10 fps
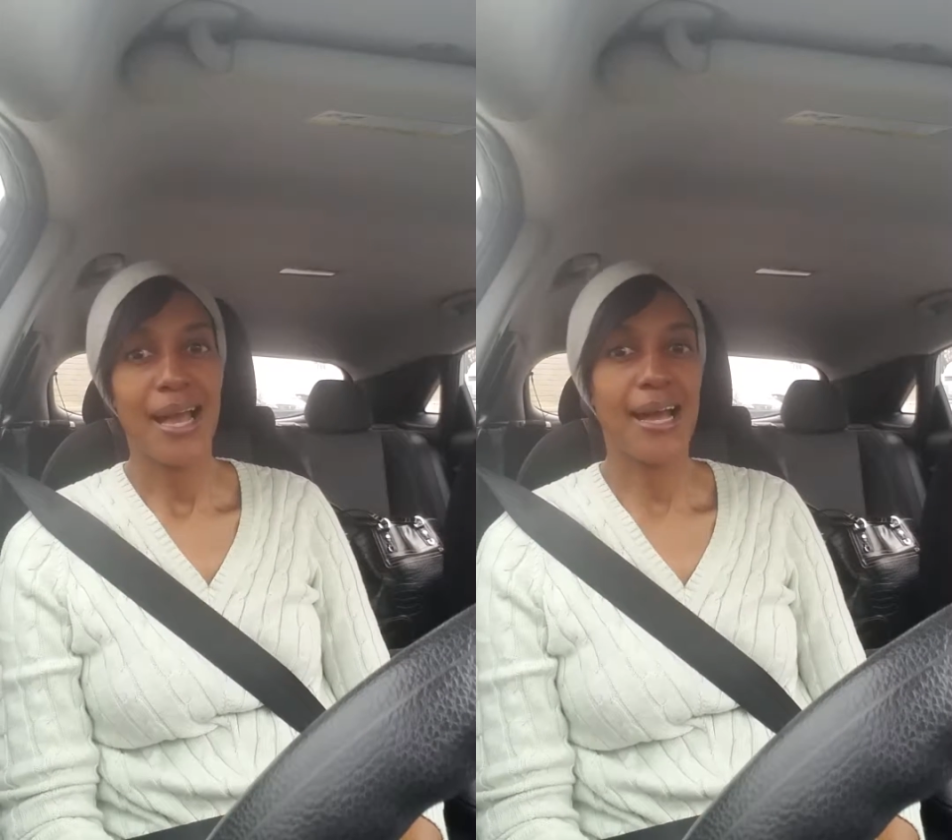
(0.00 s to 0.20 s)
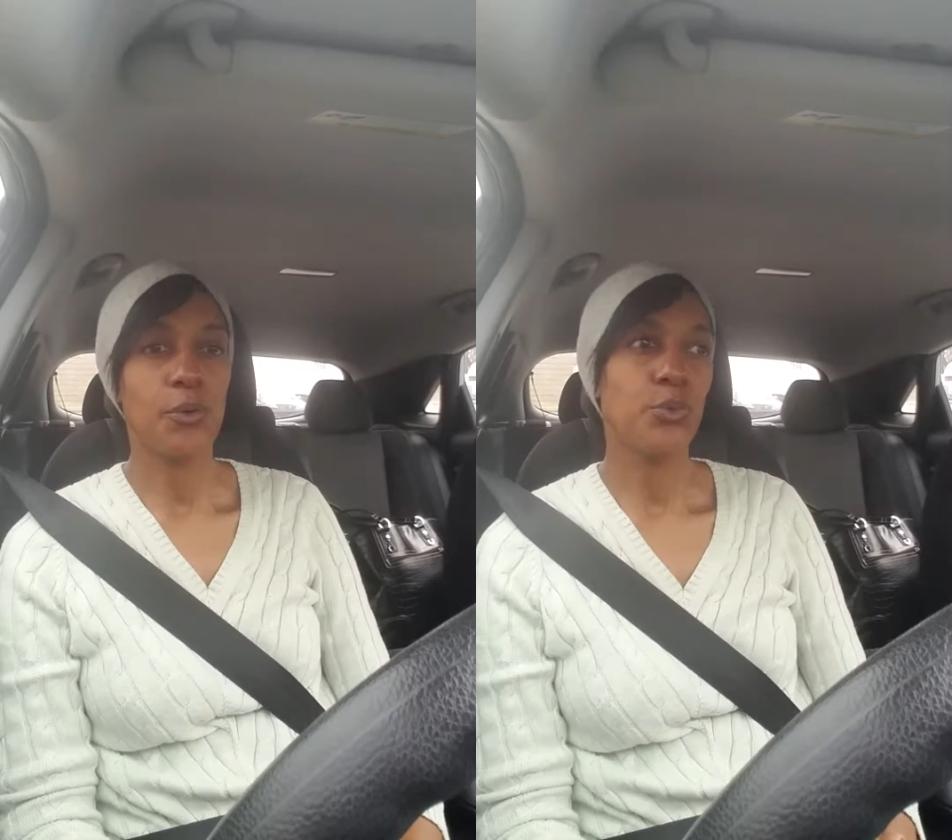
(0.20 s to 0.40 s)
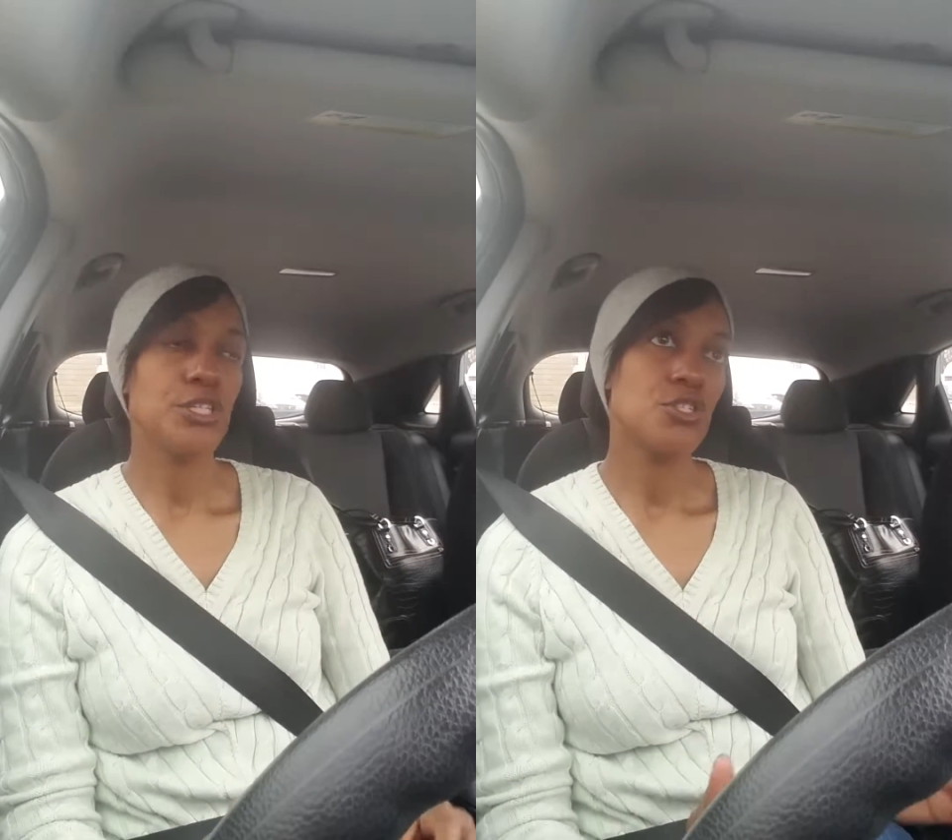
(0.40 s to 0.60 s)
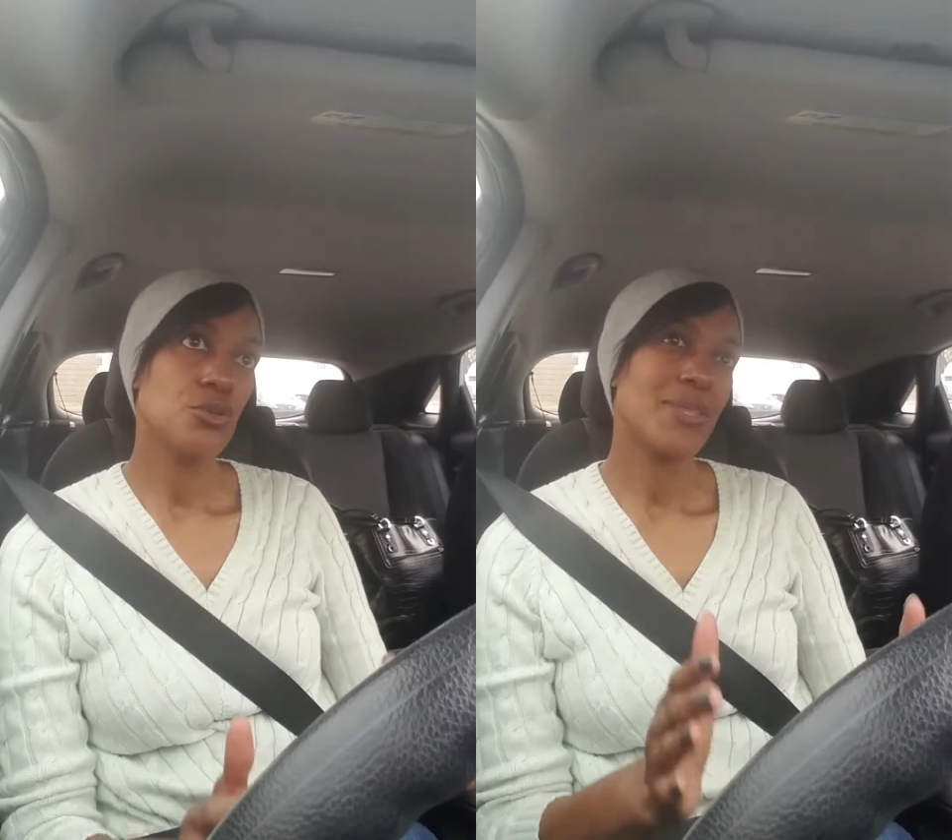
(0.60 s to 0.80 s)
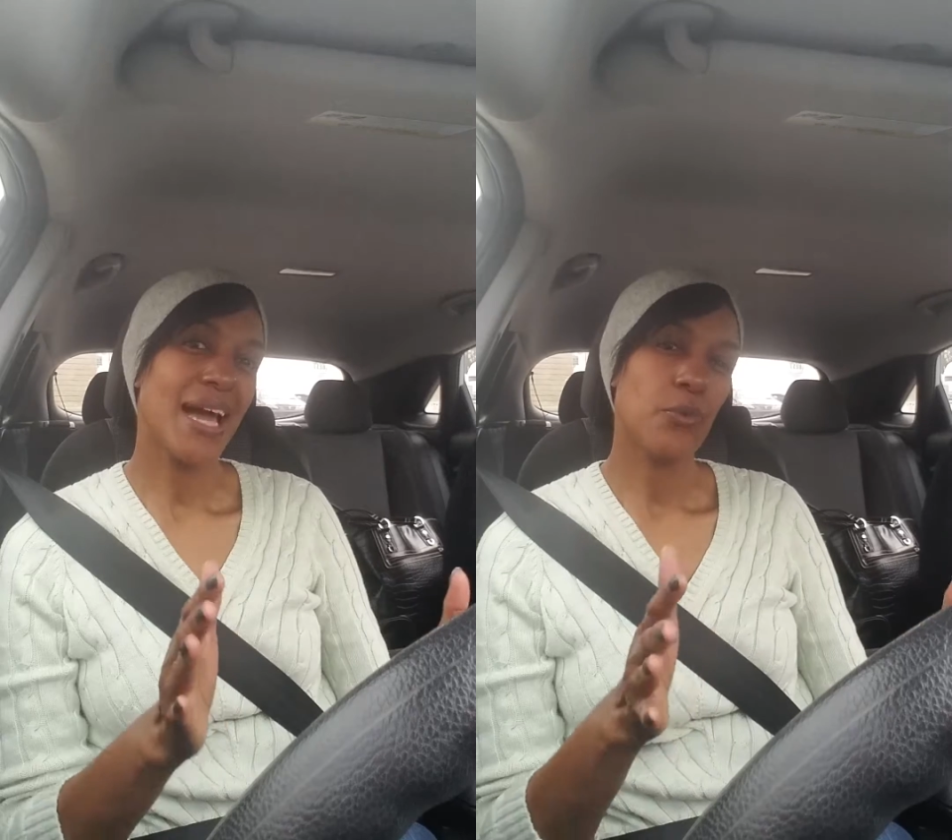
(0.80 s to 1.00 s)
I wouldn't
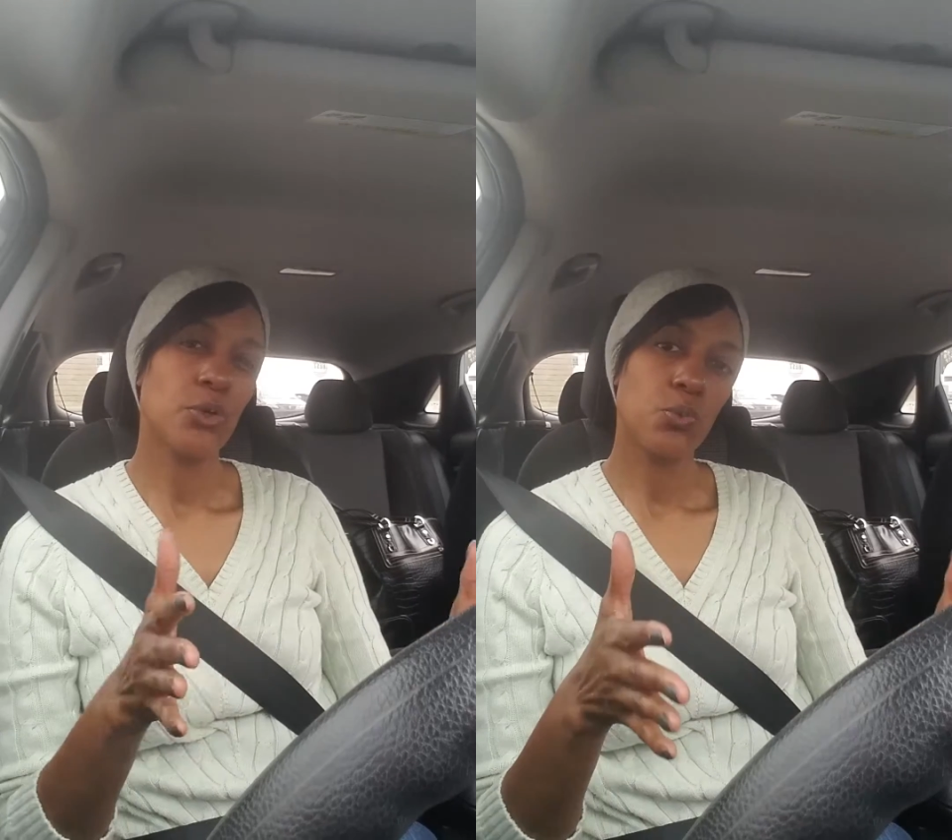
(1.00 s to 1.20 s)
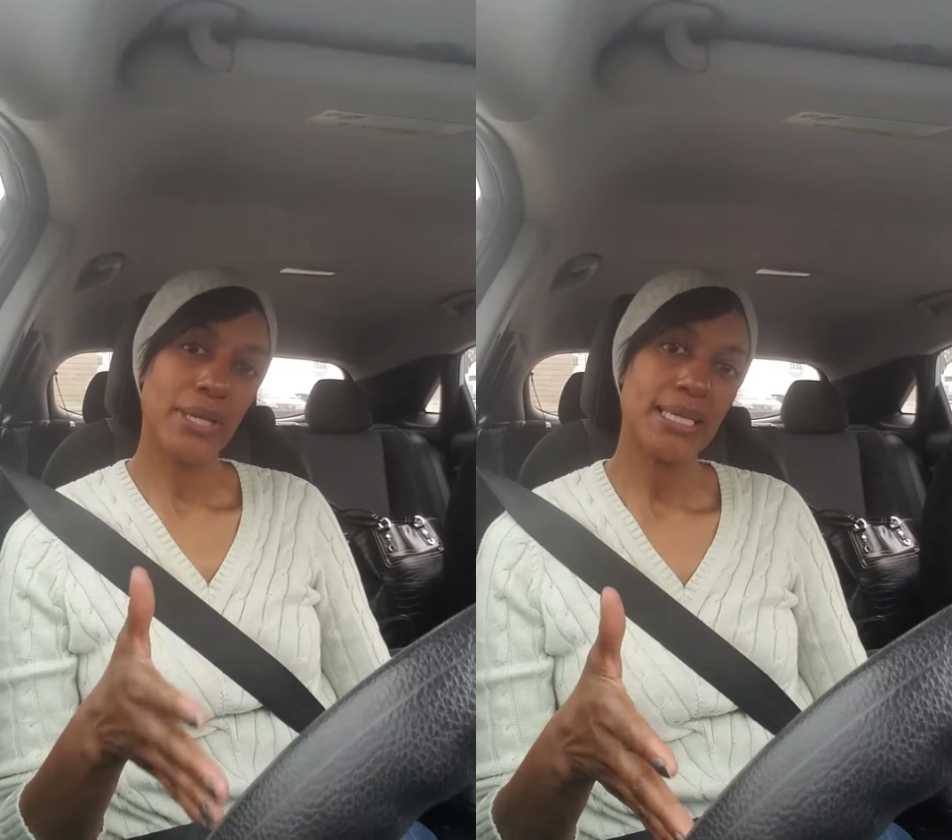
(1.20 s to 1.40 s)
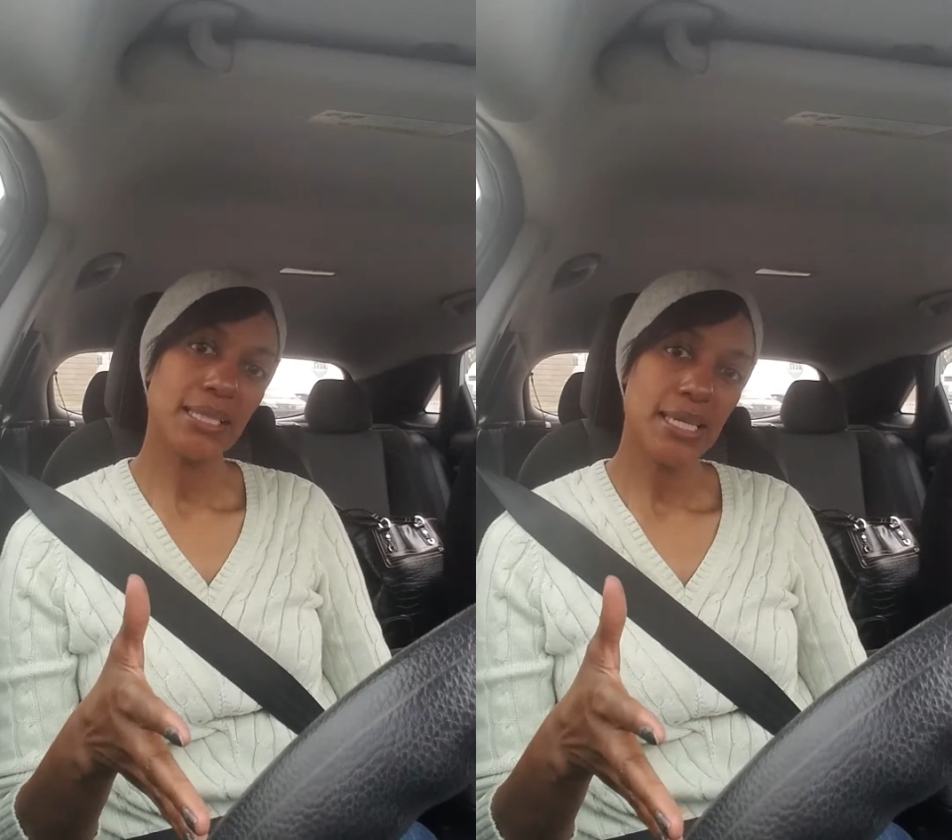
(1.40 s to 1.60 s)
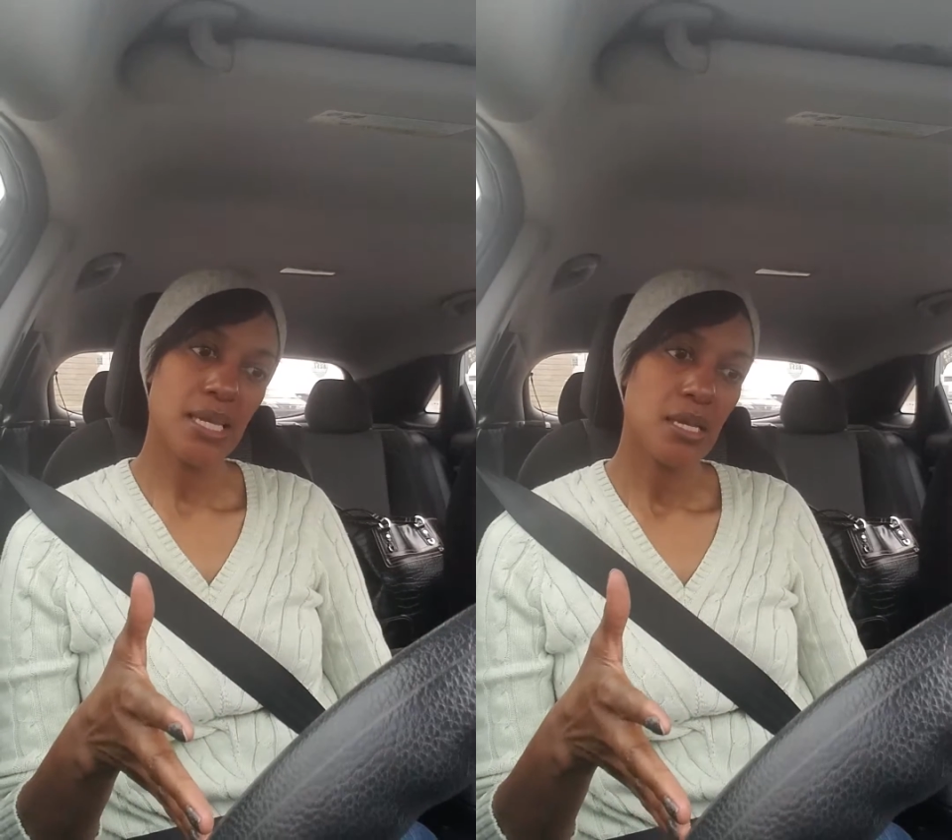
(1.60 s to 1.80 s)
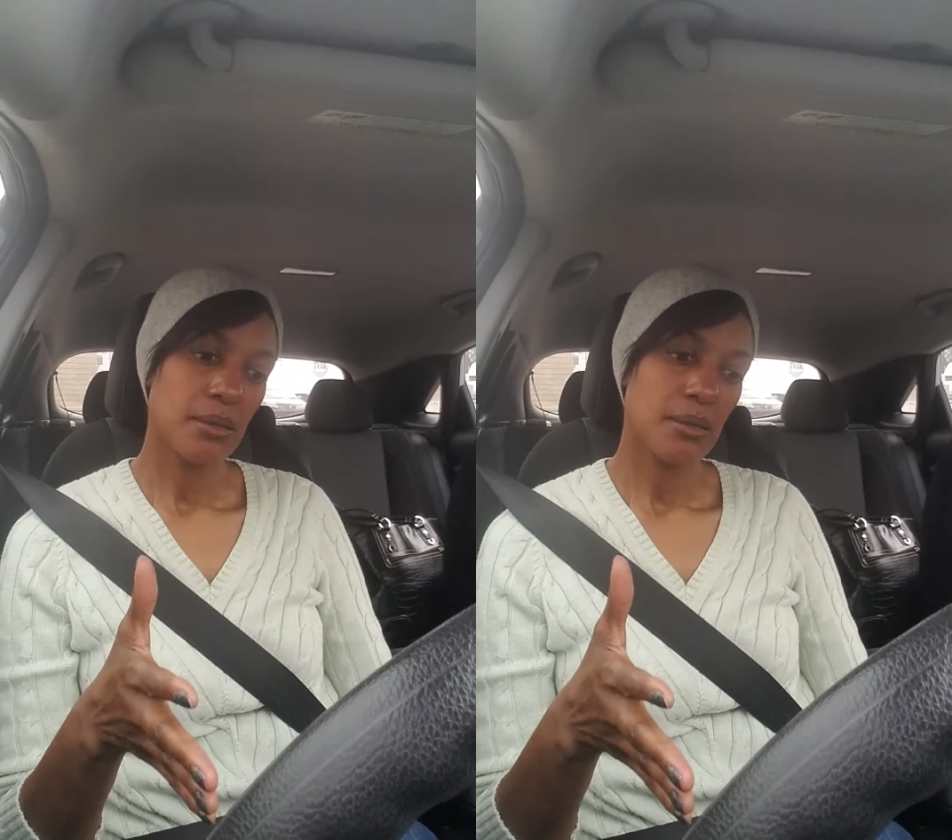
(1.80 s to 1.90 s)
do that one weekly,